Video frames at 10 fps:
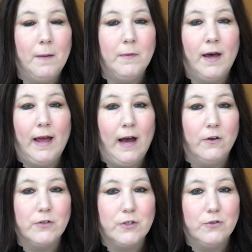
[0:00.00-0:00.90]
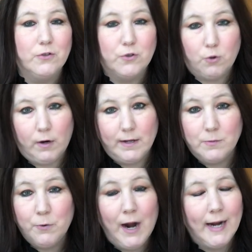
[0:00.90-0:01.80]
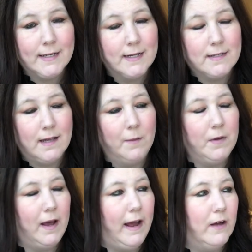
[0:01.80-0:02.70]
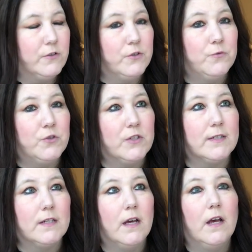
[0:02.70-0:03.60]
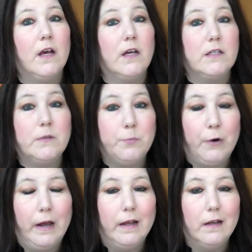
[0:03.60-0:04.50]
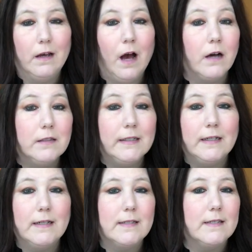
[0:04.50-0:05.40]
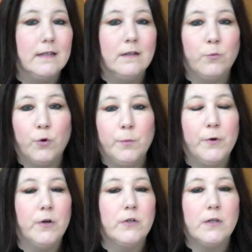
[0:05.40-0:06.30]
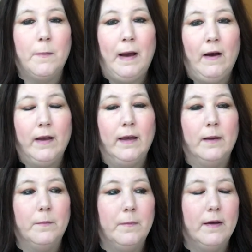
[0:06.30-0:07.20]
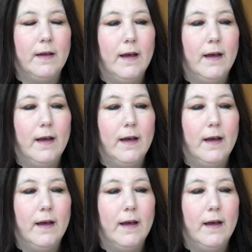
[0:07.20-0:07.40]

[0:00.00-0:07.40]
I'm not out to destroy his practice. I'm not out to just spread ugliness and rumors about him.